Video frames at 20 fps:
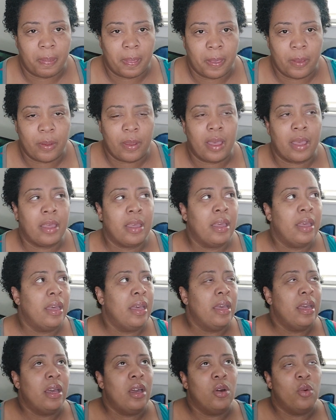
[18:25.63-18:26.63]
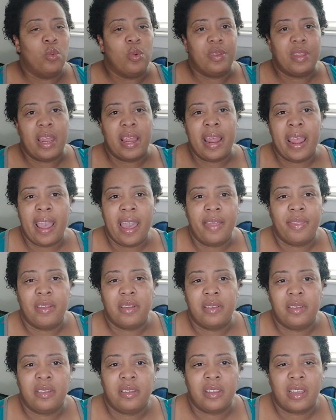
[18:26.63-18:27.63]
Okay? When they had
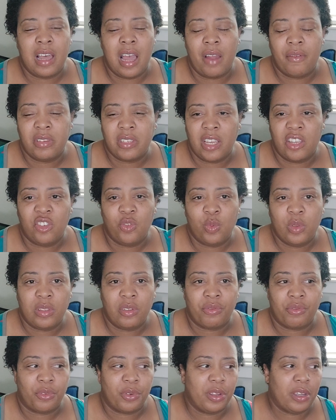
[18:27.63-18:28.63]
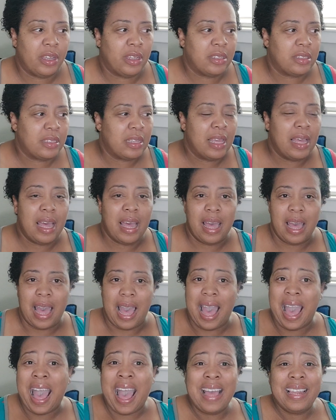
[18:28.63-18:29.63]
the conversation with the friends,
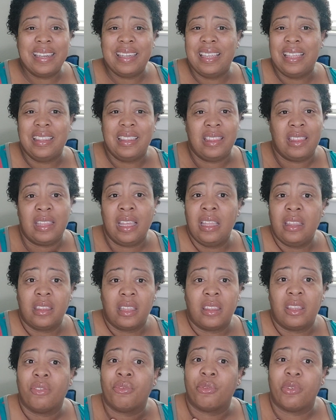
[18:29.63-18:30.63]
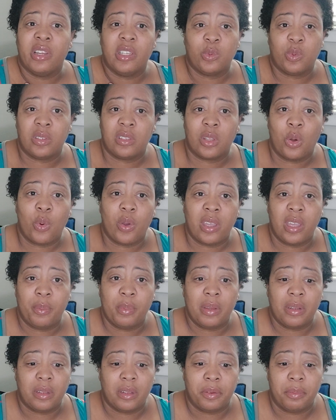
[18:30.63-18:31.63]
I didn't think that the friends was throwing
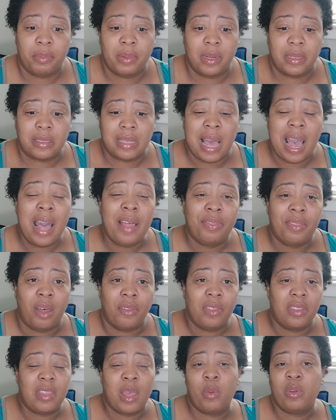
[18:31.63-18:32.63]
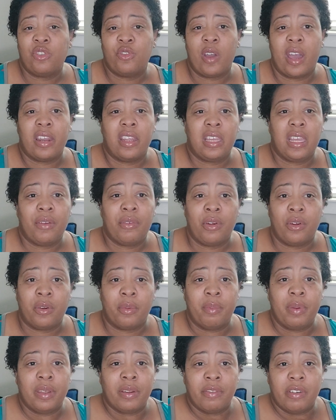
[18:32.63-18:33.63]
him under the bus. I thought that they was trying to give her
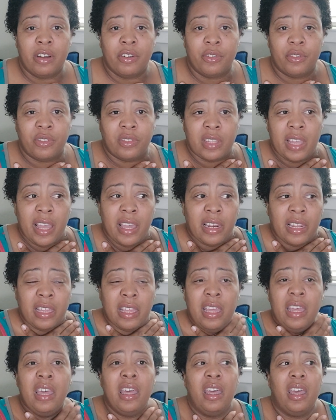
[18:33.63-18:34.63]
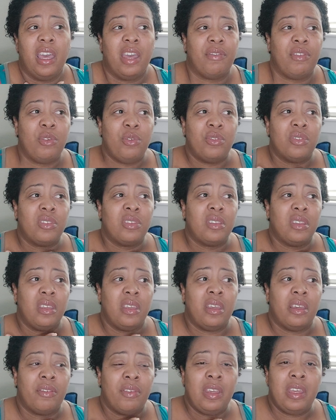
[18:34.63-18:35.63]
a bit of understanding.
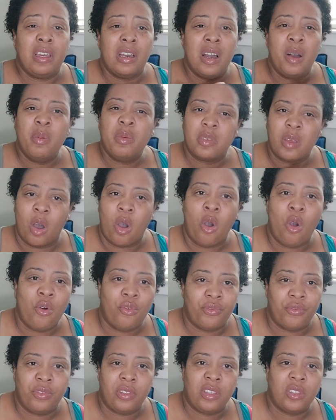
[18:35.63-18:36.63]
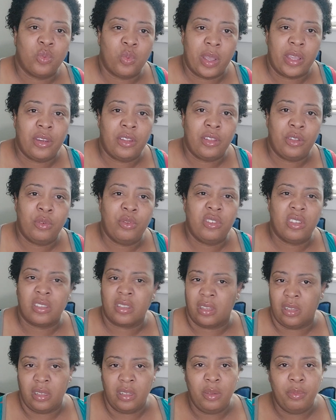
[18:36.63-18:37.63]
If he comes off this way to you
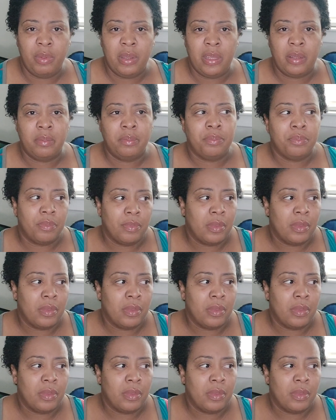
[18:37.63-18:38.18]
just a little bit,